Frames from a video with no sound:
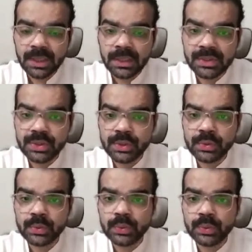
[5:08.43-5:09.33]

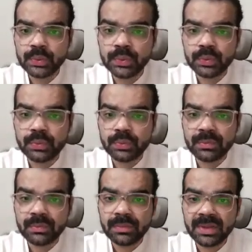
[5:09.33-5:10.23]
you
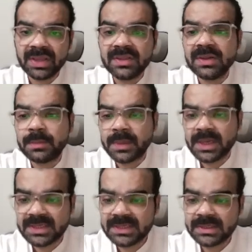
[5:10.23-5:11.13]
either
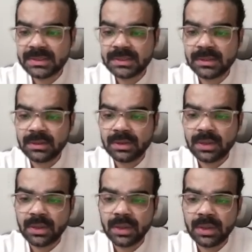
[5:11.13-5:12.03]
miss
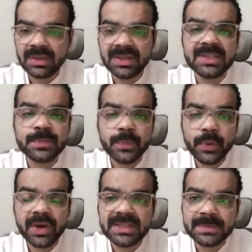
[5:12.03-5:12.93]
these
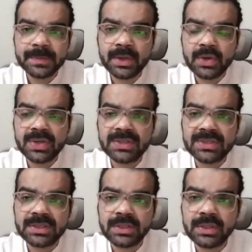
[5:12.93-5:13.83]
points
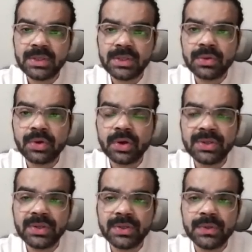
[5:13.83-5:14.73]
because you're not
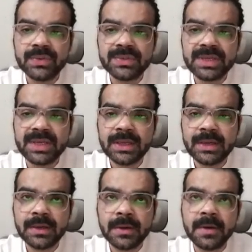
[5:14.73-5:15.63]

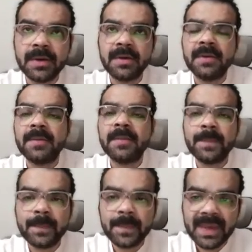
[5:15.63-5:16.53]
using
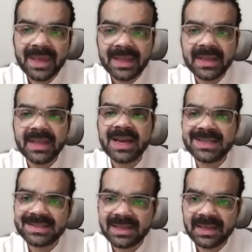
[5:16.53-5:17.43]
pain
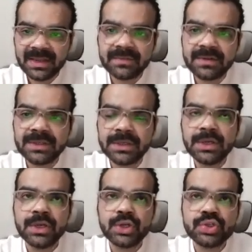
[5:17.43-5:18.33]
as a lever
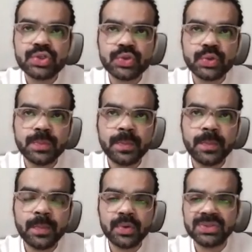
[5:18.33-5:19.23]
to
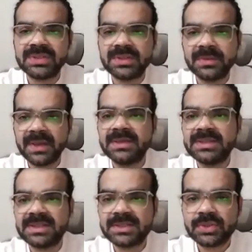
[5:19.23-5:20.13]
push the
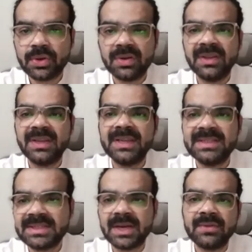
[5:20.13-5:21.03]
patients or
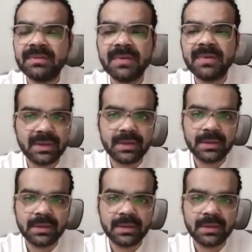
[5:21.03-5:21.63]
leads down the funnel.